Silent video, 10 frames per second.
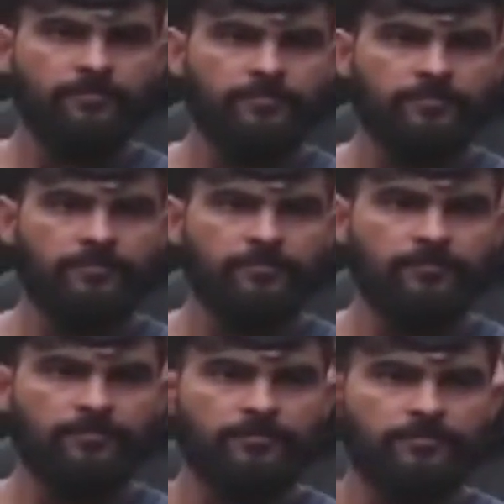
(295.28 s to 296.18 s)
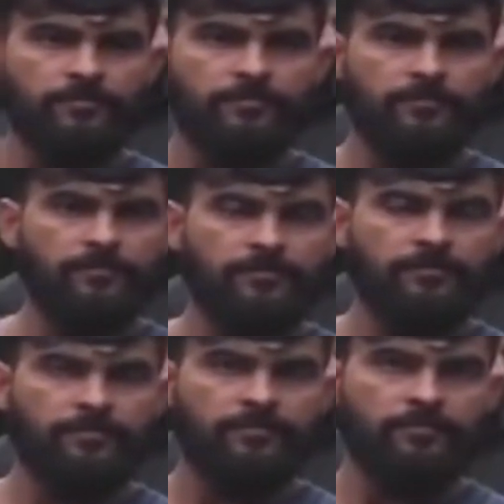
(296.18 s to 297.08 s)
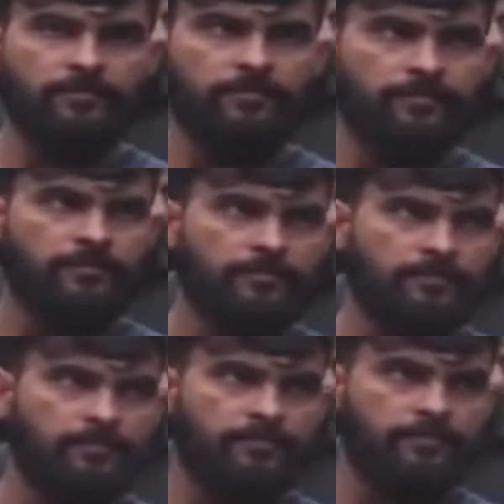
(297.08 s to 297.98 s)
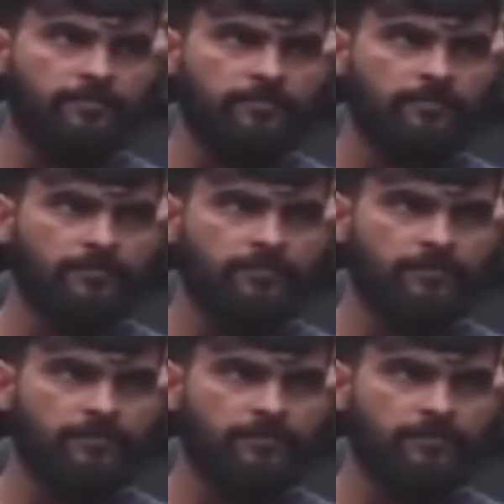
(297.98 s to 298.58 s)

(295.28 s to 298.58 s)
This person isn't speaking.